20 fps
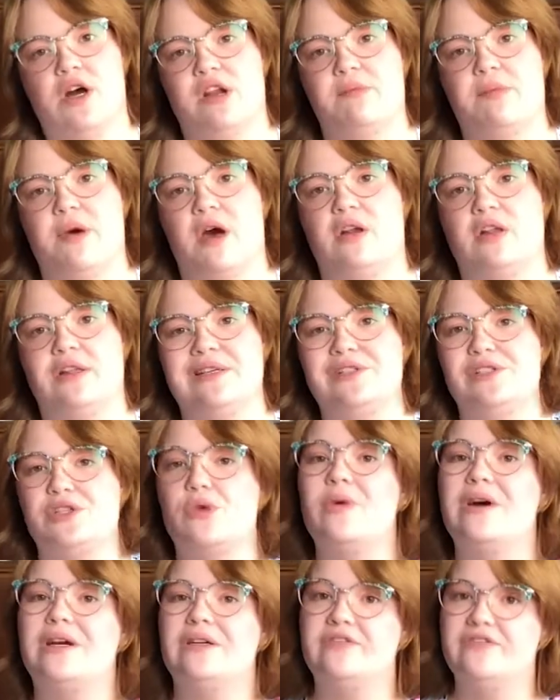bottle is
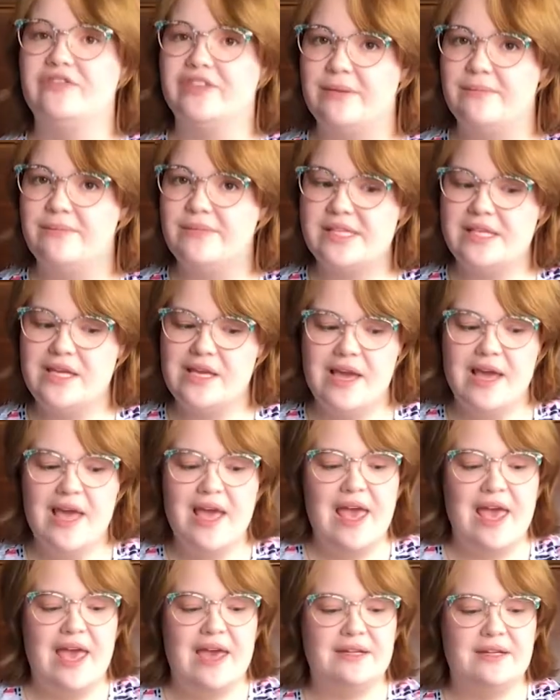quite flimsy
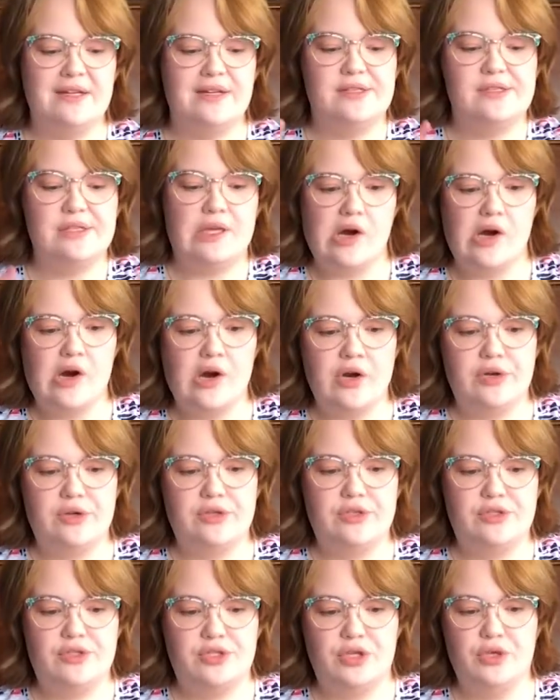and it is hard
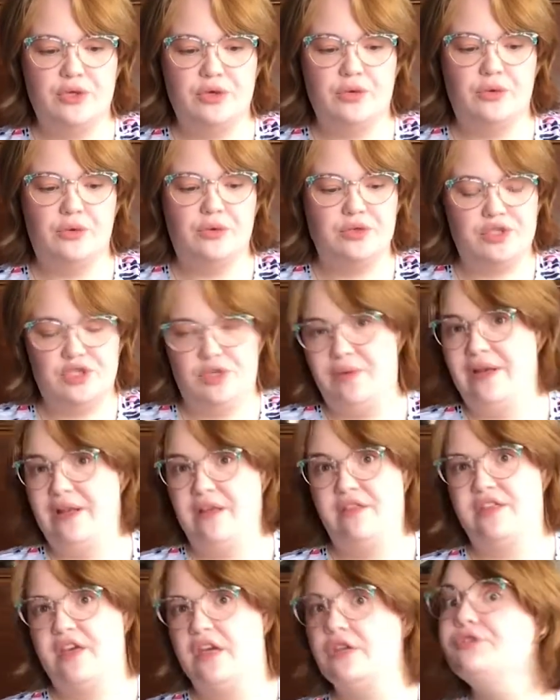to do
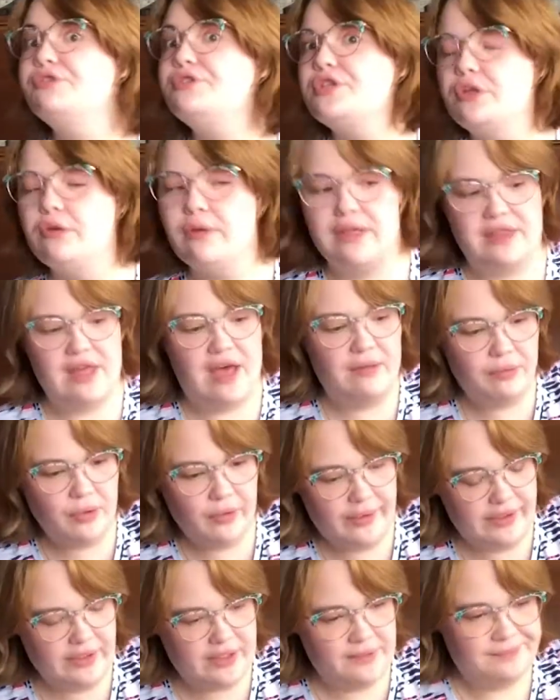anything to at that
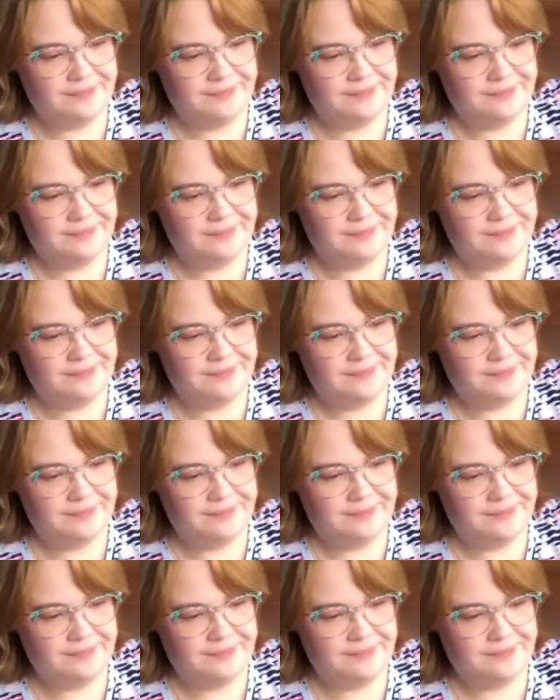point.